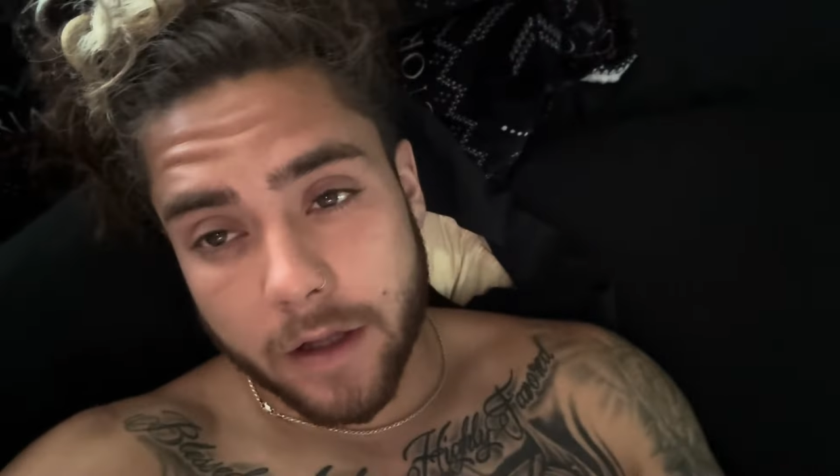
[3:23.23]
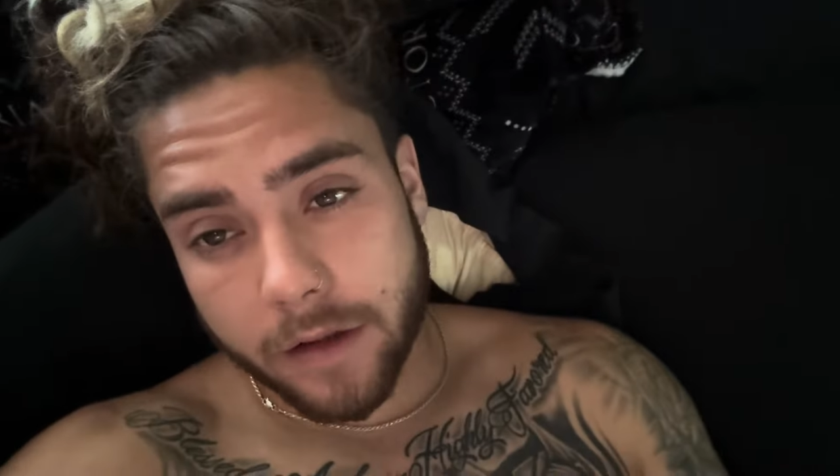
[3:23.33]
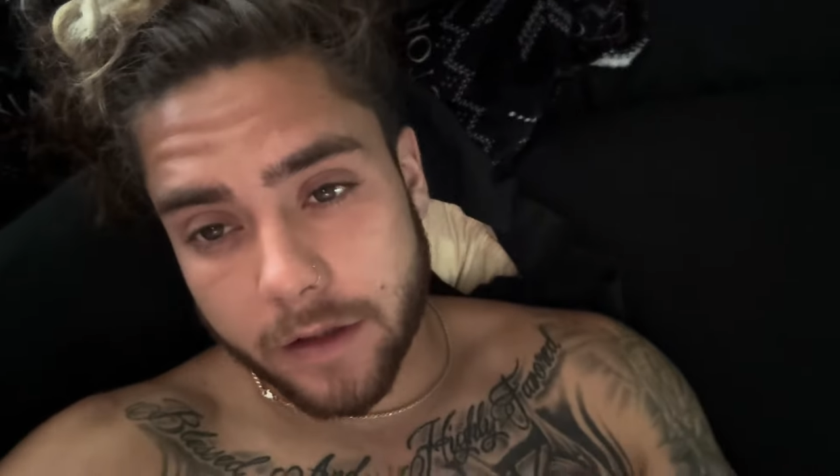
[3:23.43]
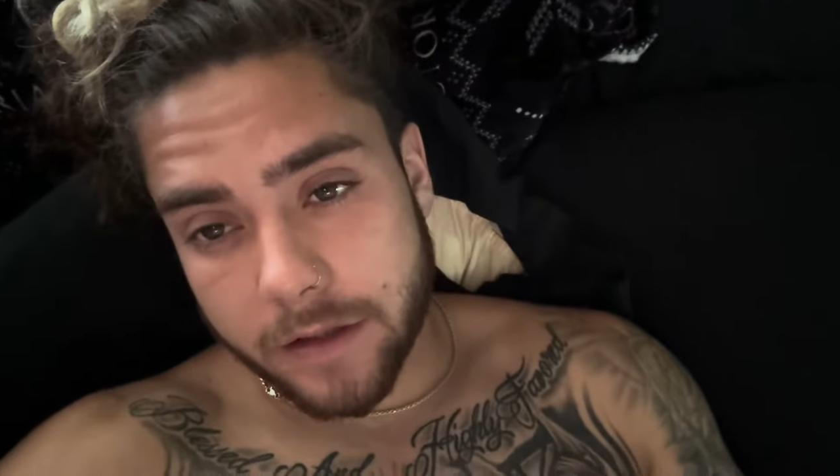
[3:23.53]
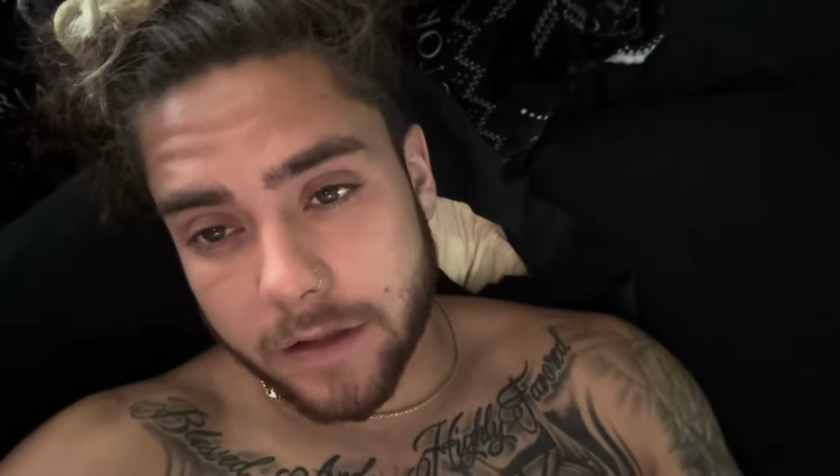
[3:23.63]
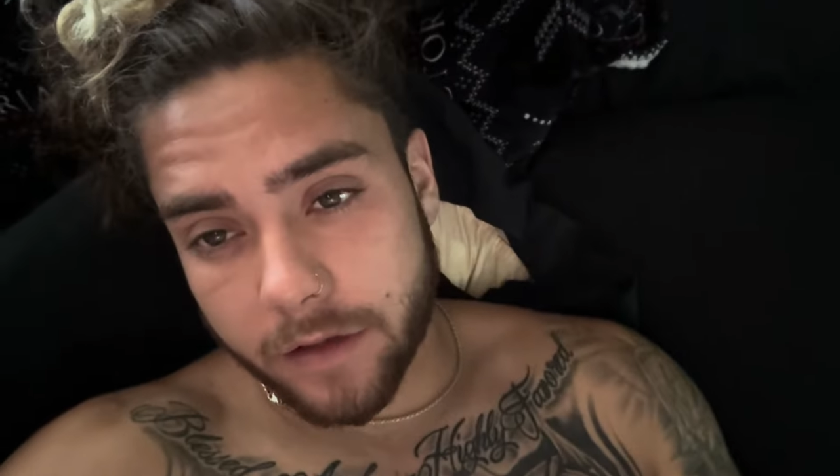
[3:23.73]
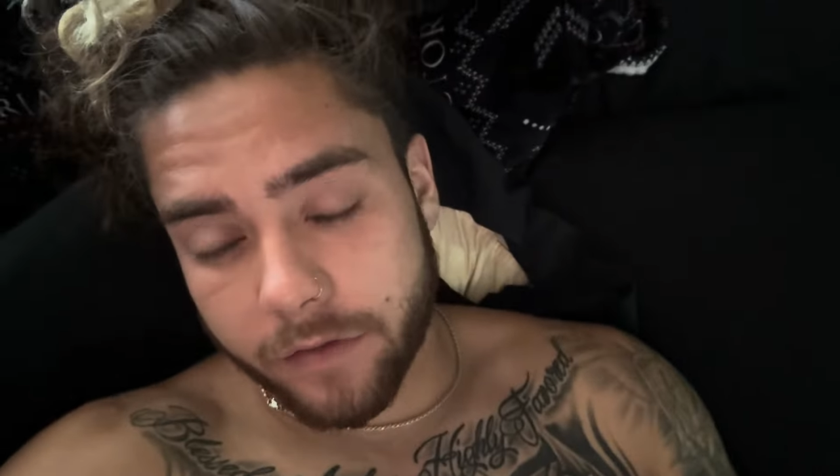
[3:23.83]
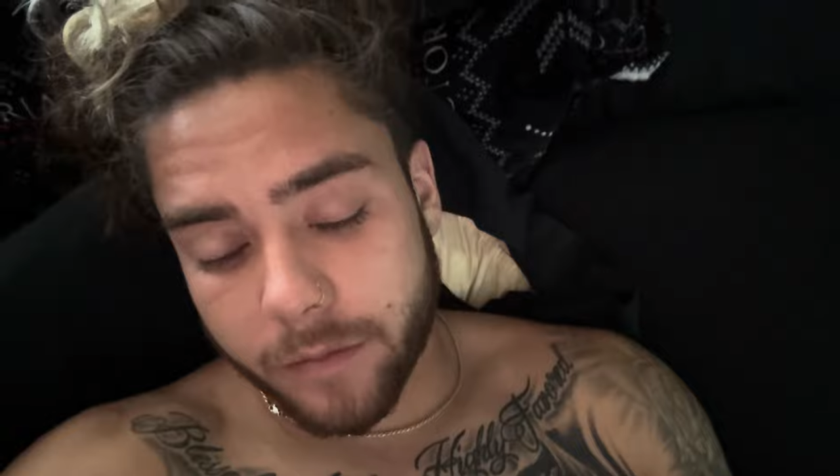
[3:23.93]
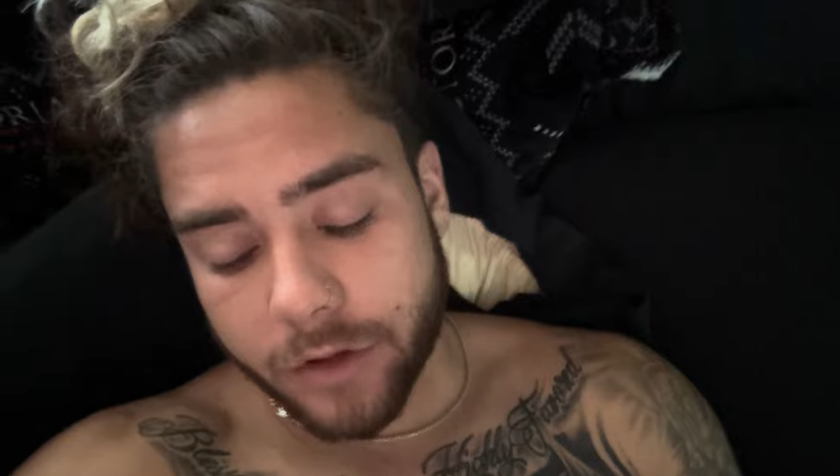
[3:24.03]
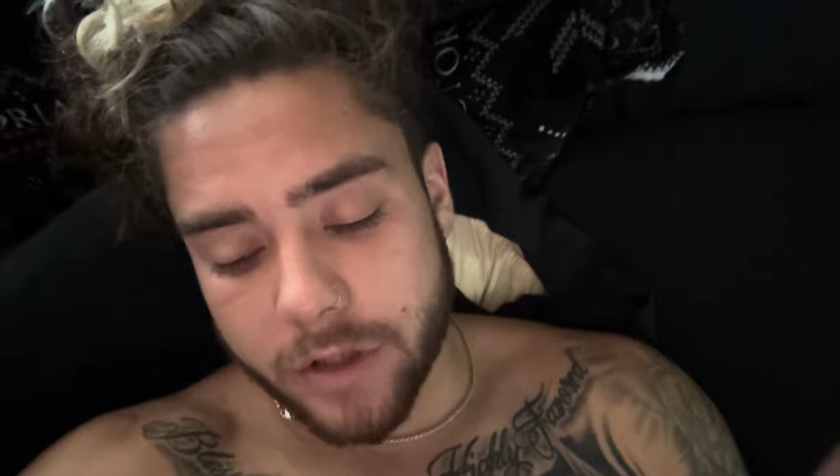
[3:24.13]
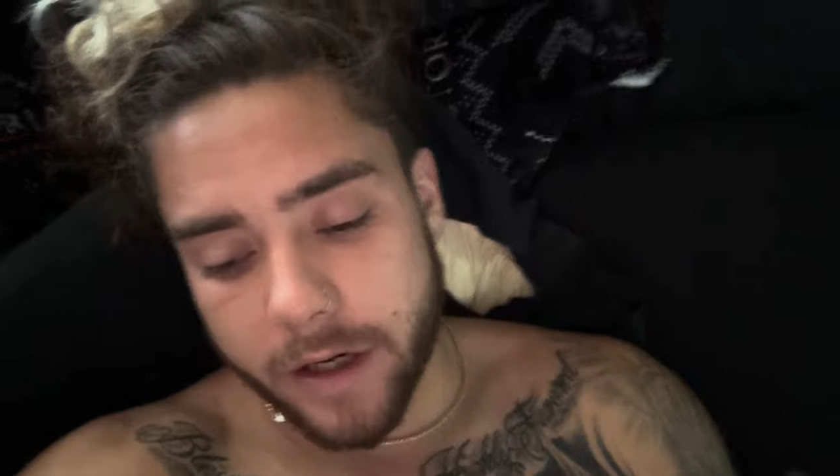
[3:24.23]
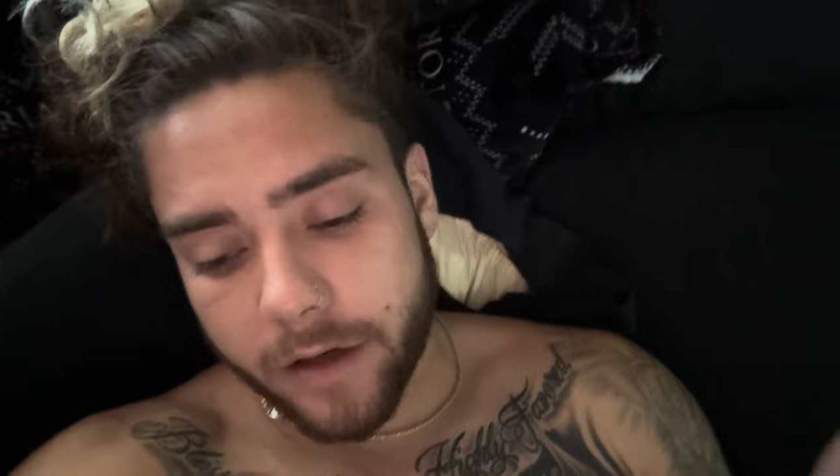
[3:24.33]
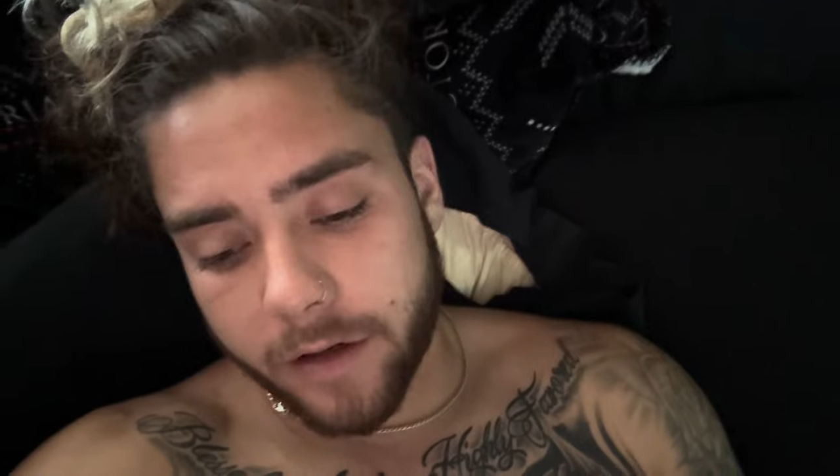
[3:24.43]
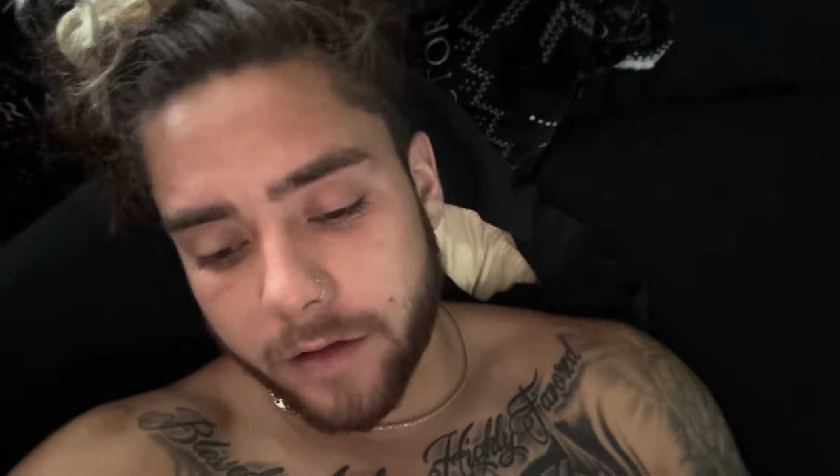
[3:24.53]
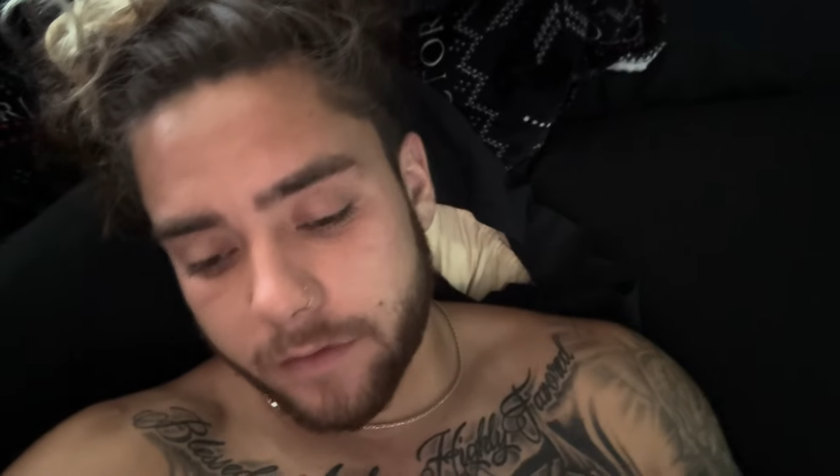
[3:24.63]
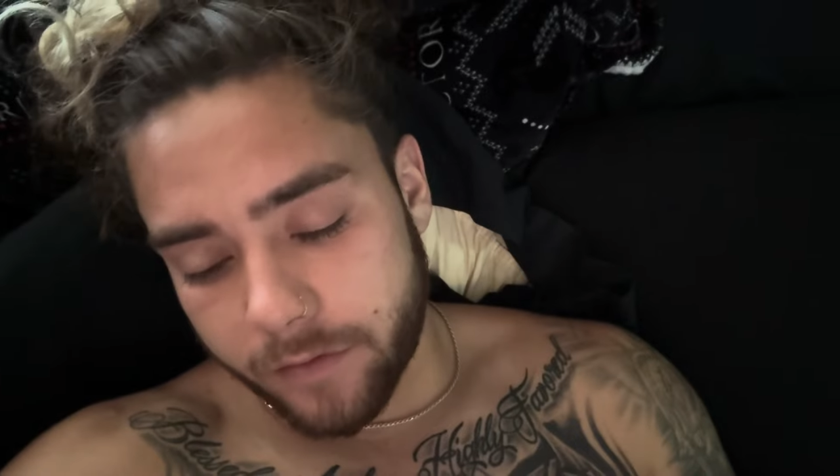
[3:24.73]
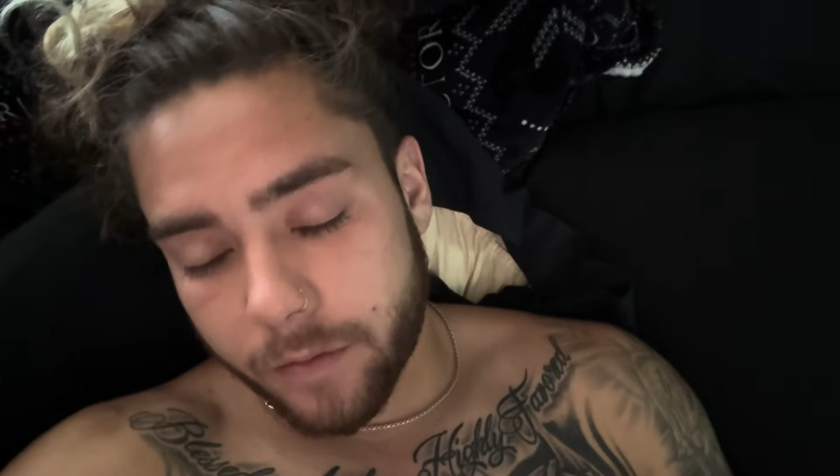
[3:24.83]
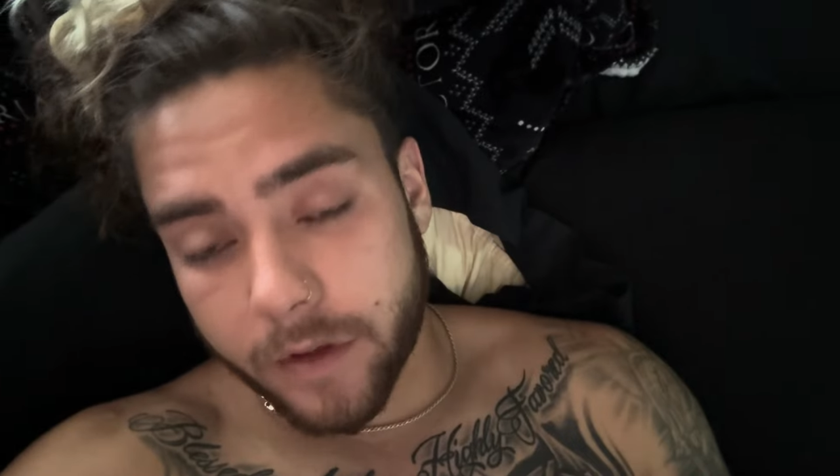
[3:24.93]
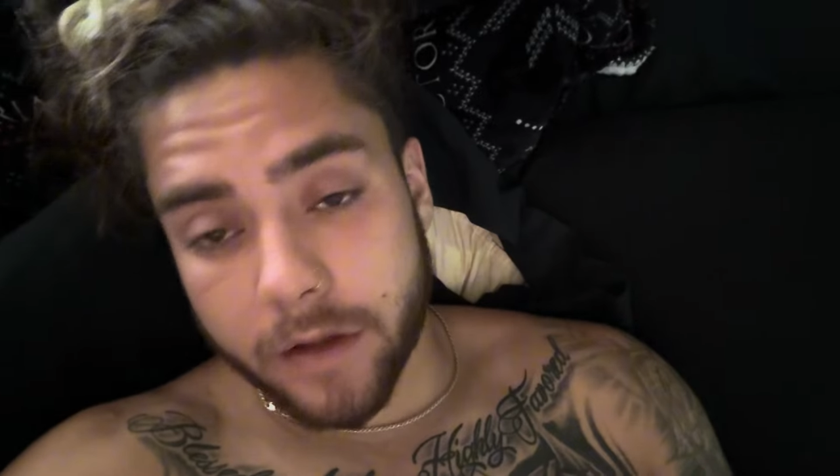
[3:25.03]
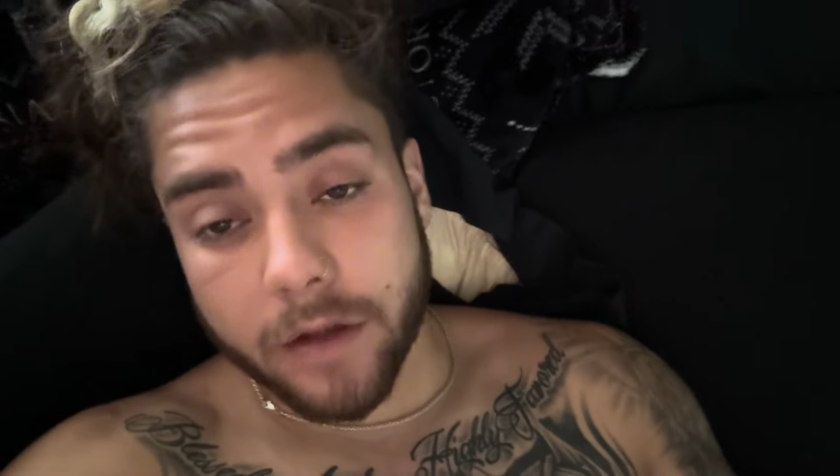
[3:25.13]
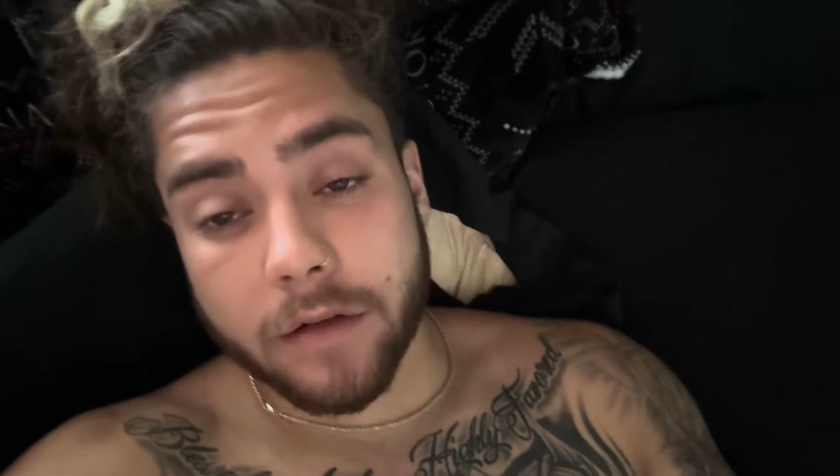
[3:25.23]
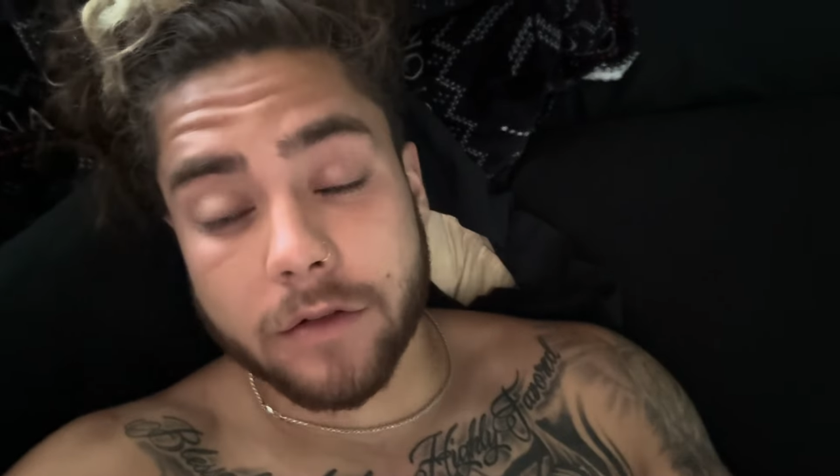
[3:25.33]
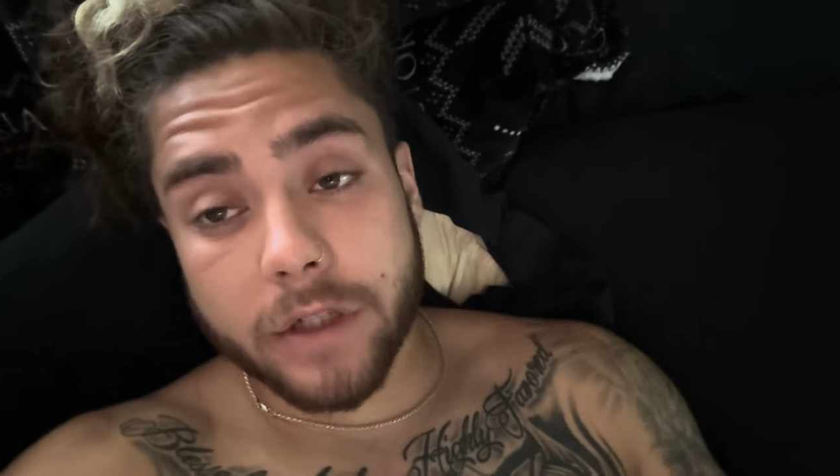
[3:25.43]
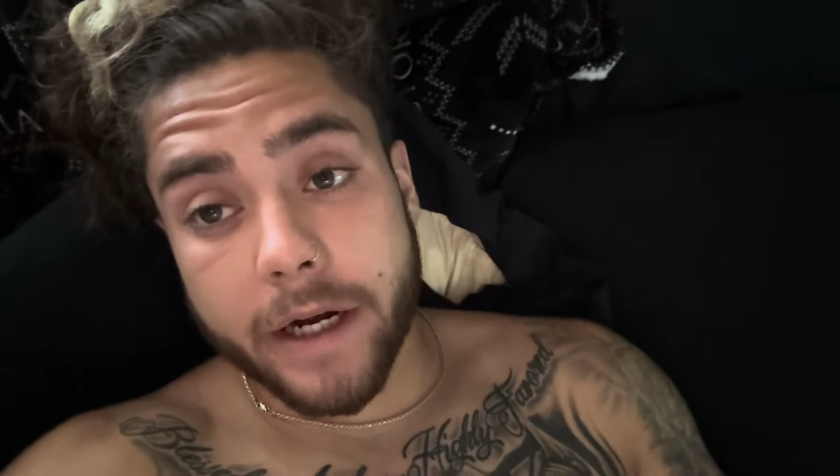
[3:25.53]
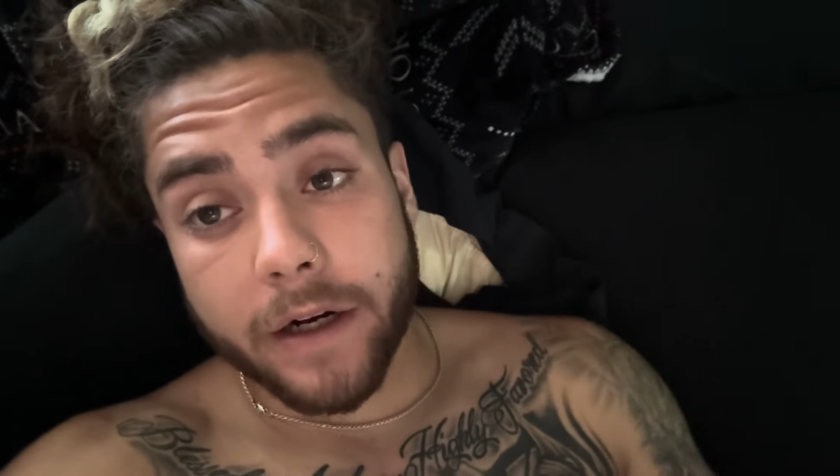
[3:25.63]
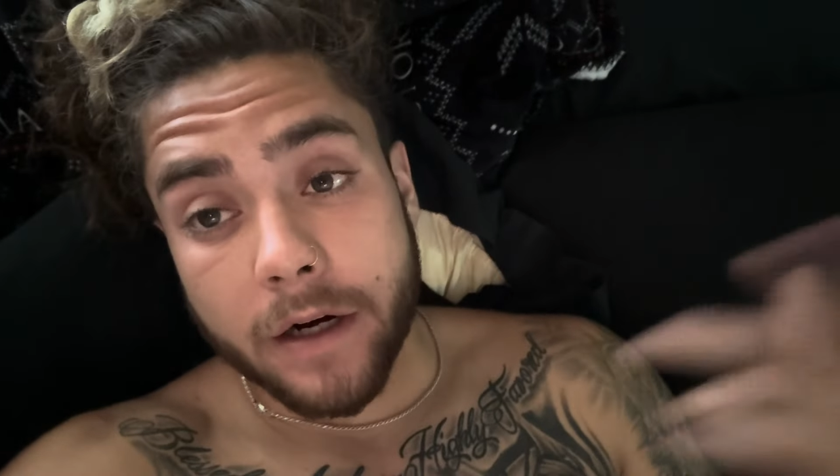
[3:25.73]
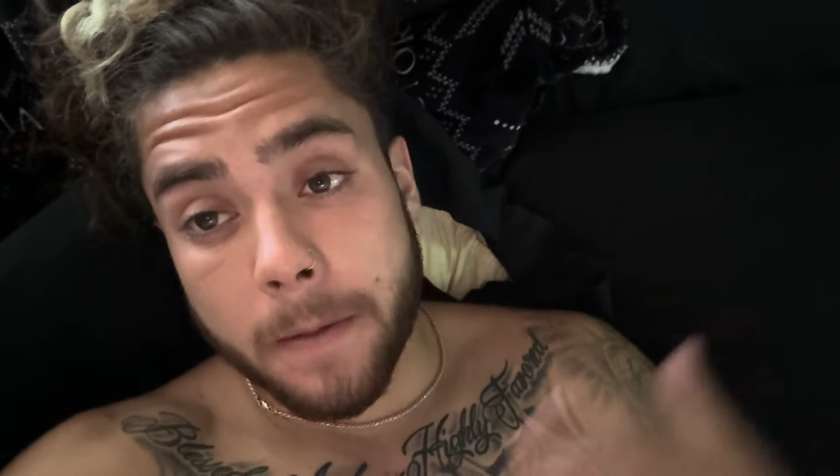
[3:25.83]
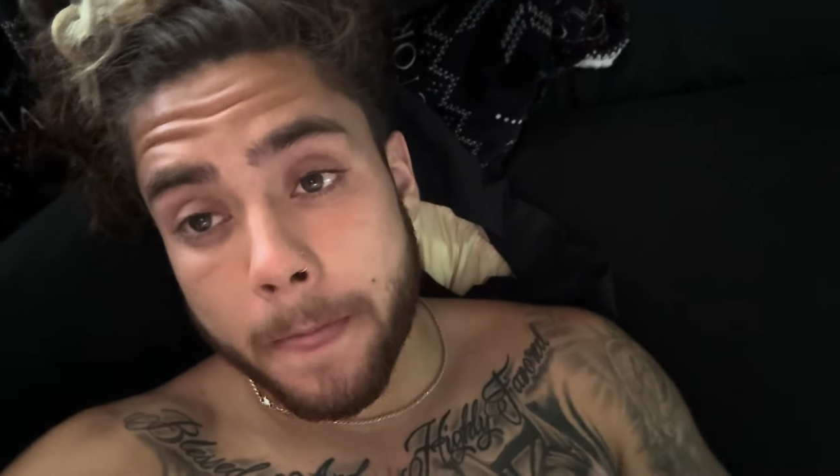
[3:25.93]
the stuff from the dryer and feel me in the dryer